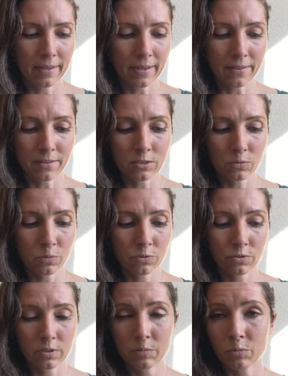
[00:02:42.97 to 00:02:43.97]
And this one
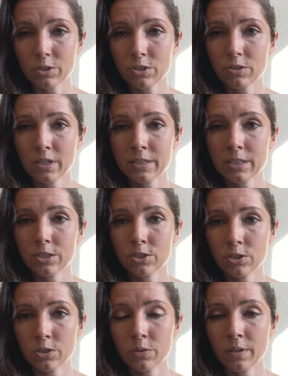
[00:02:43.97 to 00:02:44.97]
was really moisturizing
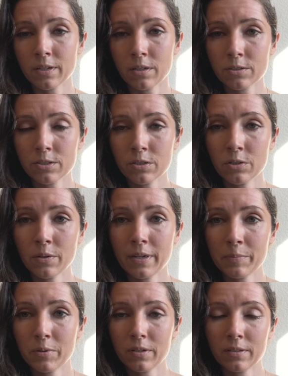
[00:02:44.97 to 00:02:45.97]
too. And also
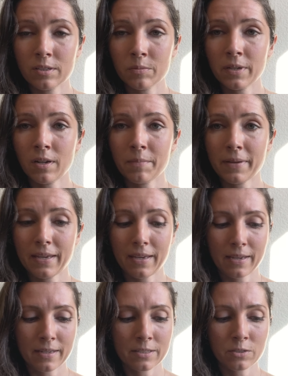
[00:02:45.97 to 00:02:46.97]
I put a little bit on my
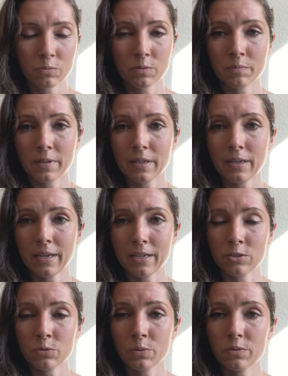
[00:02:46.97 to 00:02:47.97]
hands when my
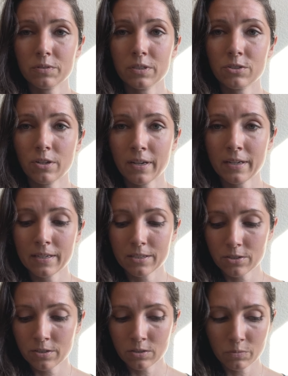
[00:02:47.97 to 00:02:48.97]
hands were really dry
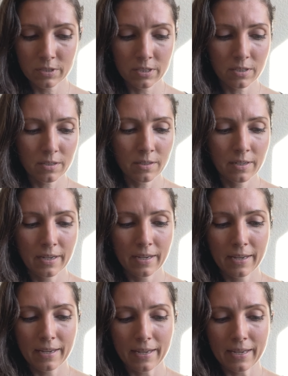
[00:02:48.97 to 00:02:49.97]
during the winter,
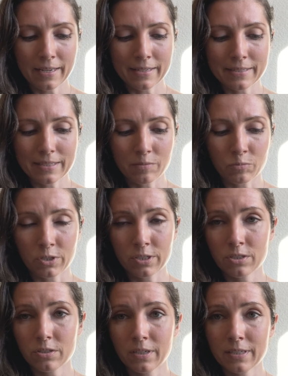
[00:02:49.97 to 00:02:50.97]
and it
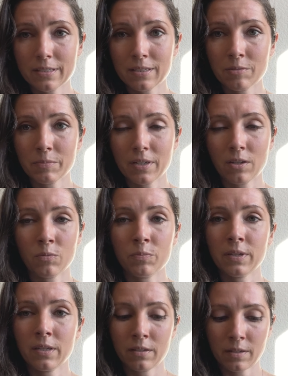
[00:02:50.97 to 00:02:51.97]
moisturized them and
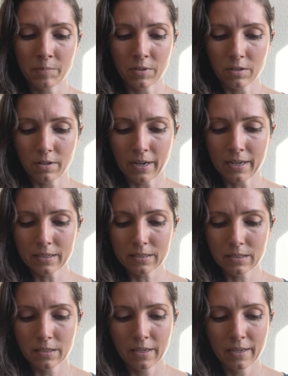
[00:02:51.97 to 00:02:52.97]
helped heal up the
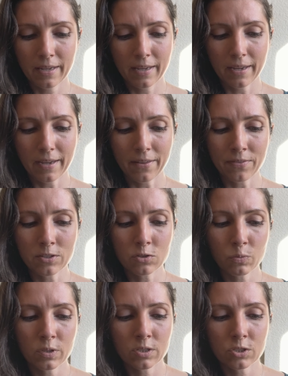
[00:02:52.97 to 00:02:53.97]
cracks. And
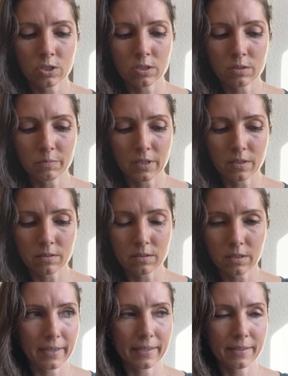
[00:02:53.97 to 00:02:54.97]
this one just
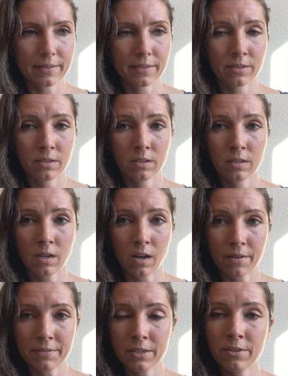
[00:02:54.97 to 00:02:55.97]
smells like
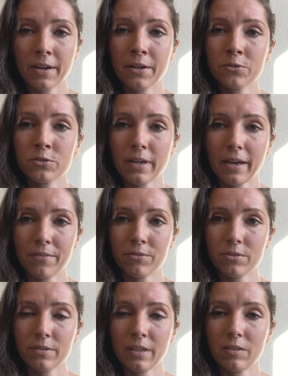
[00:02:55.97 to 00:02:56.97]
coffee grounds
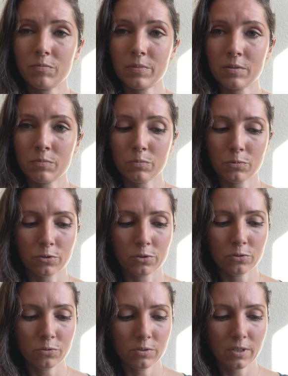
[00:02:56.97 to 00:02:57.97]
after they've been
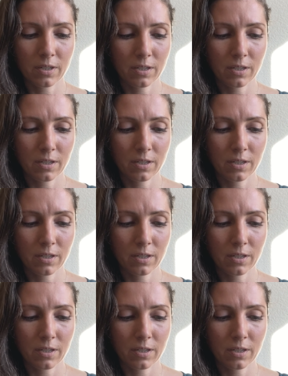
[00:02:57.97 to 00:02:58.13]
brewed.